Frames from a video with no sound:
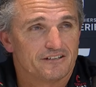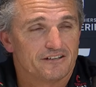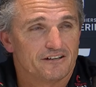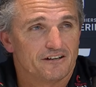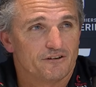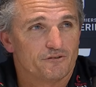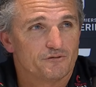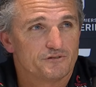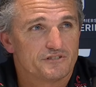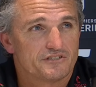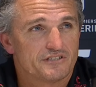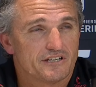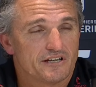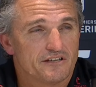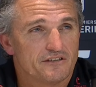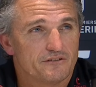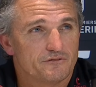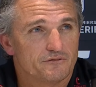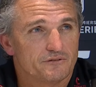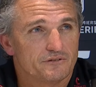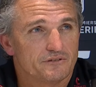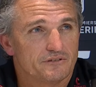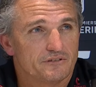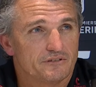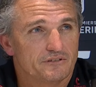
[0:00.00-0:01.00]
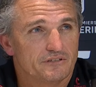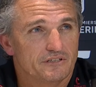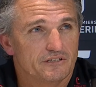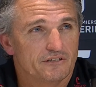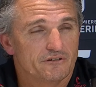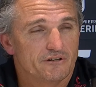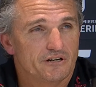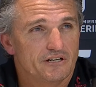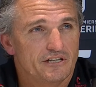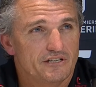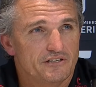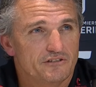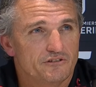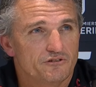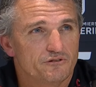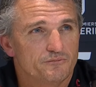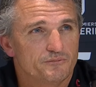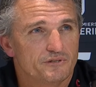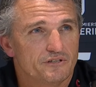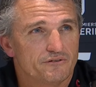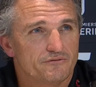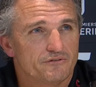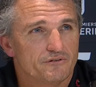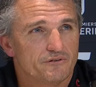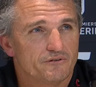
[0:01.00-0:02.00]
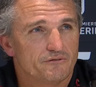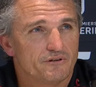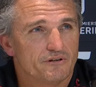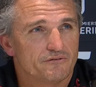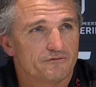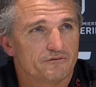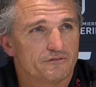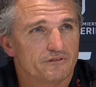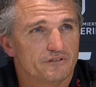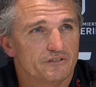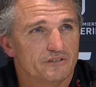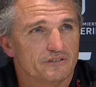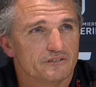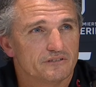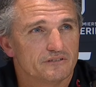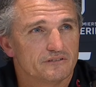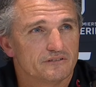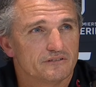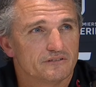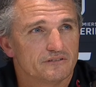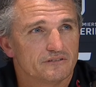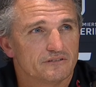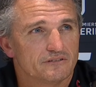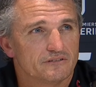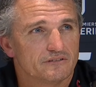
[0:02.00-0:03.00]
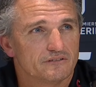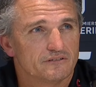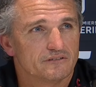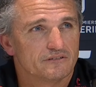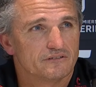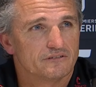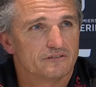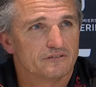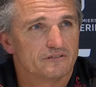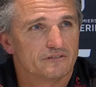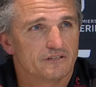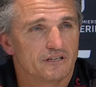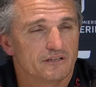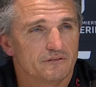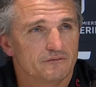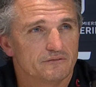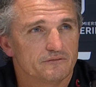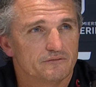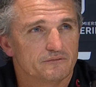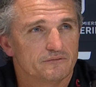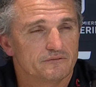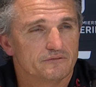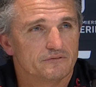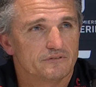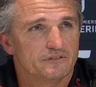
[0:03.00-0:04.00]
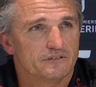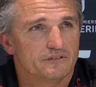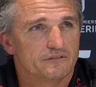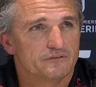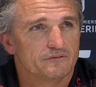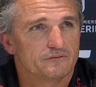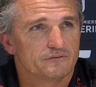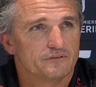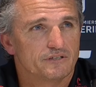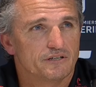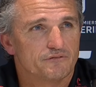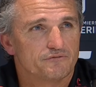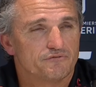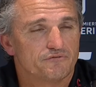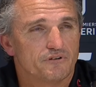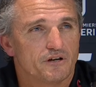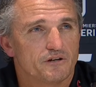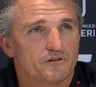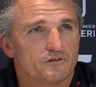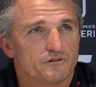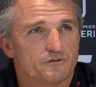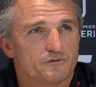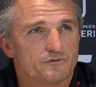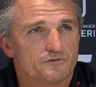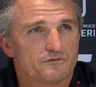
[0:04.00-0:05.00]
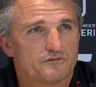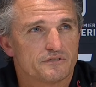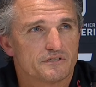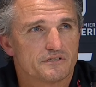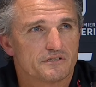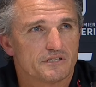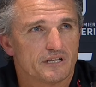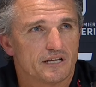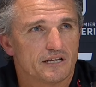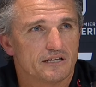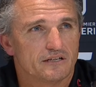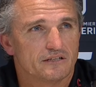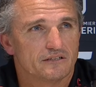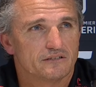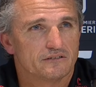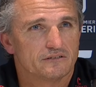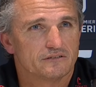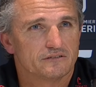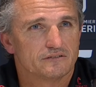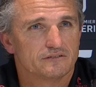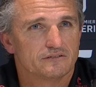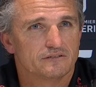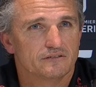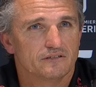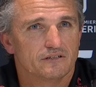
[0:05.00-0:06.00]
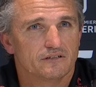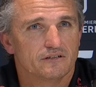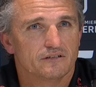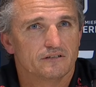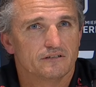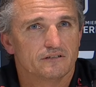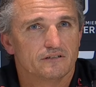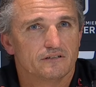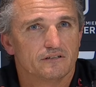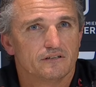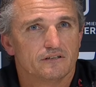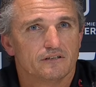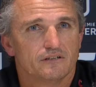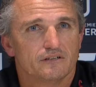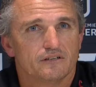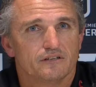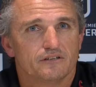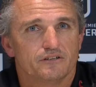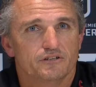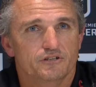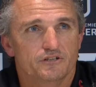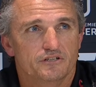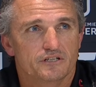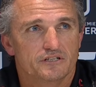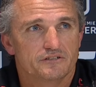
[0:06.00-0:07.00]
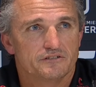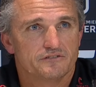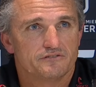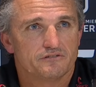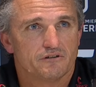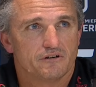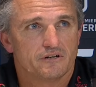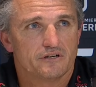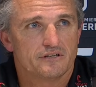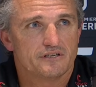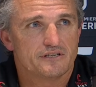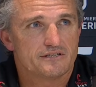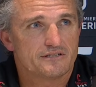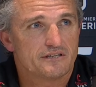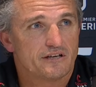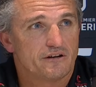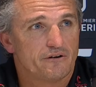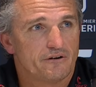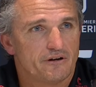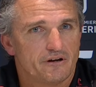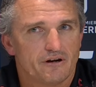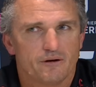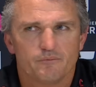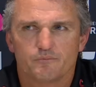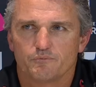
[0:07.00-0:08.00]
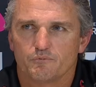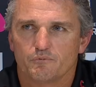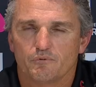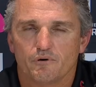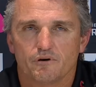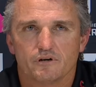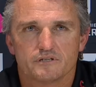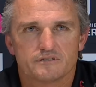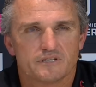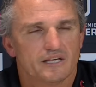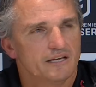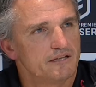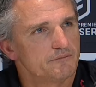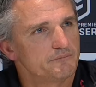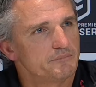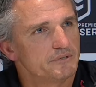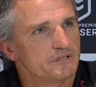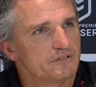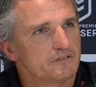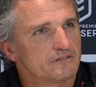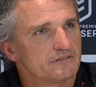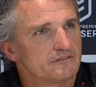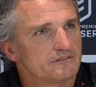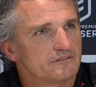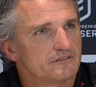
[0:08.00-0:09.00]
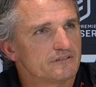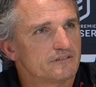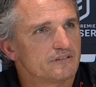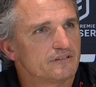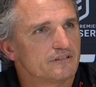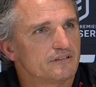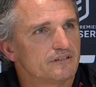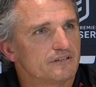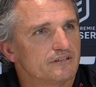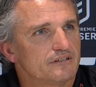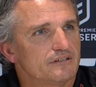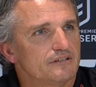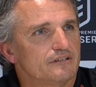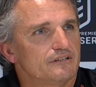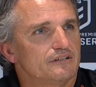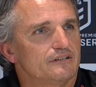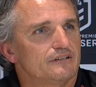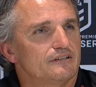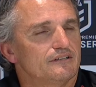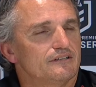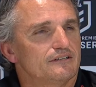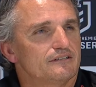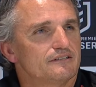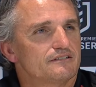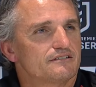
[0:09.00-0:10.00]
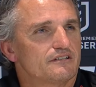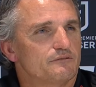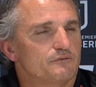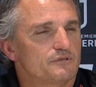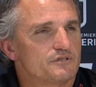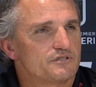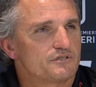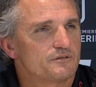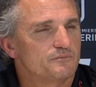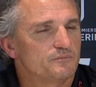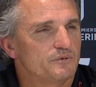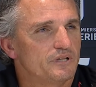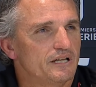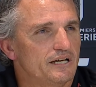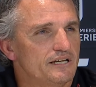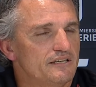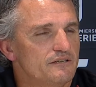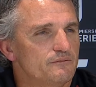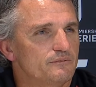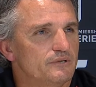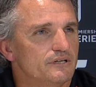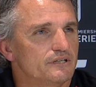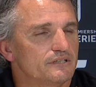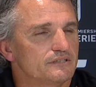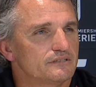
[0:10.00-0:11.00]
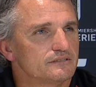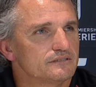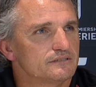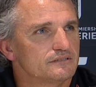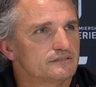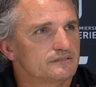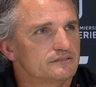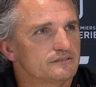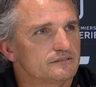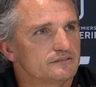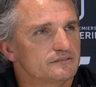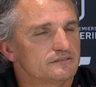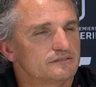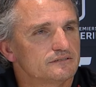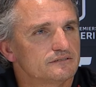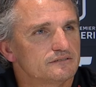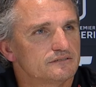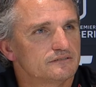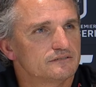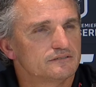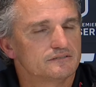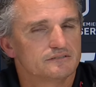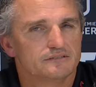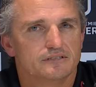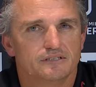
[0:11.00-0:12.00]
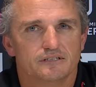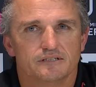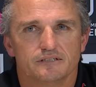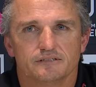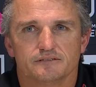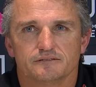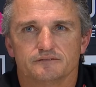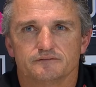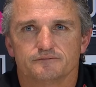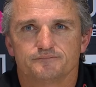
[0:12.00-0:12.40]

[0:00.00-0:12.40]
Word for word: I would say that you know any human if you're a referee, and you know, get phone calls to say you know you need to tidy this area up. Why is that? Because someone's complained about us. Yeah.